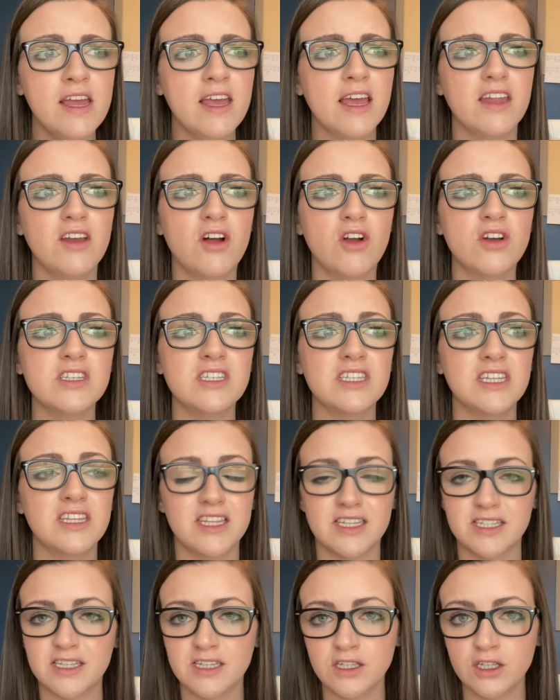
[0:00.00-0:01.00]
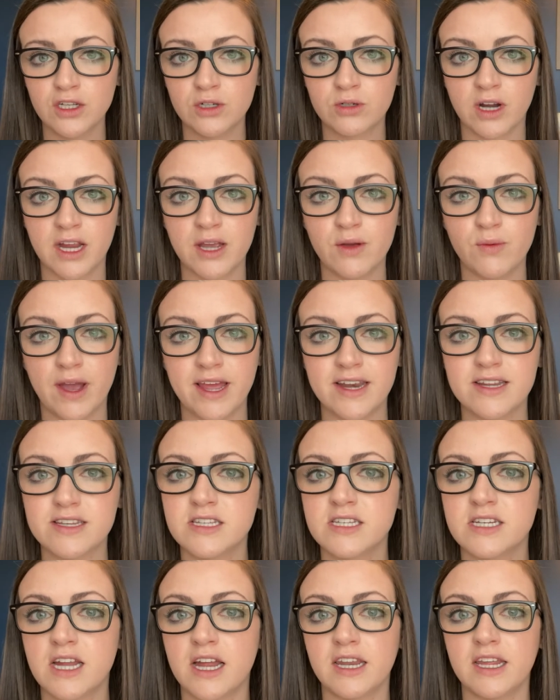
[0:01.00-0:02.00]
And honestly, this is a great way to
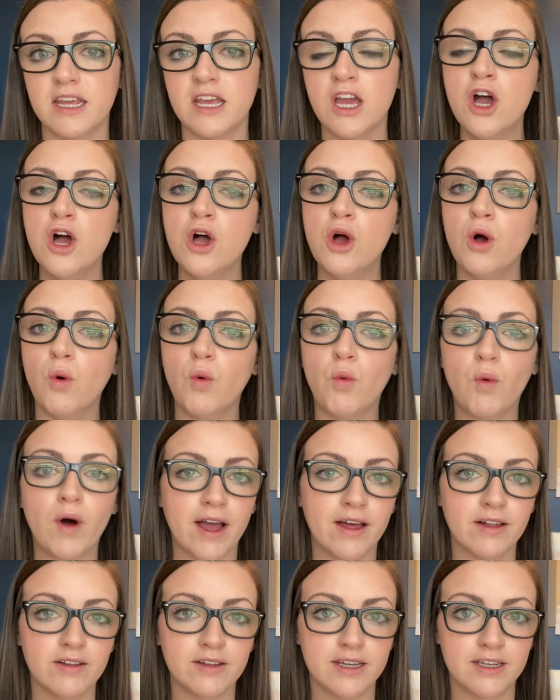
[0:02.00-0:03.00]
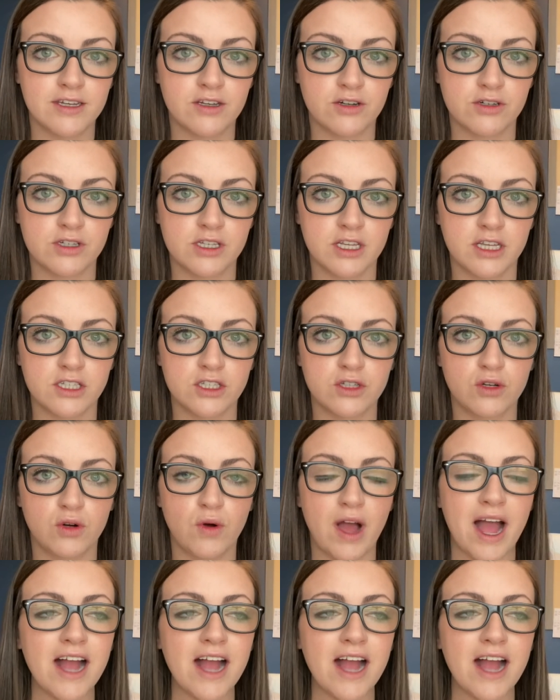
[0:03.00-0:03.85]
study while in nursing school.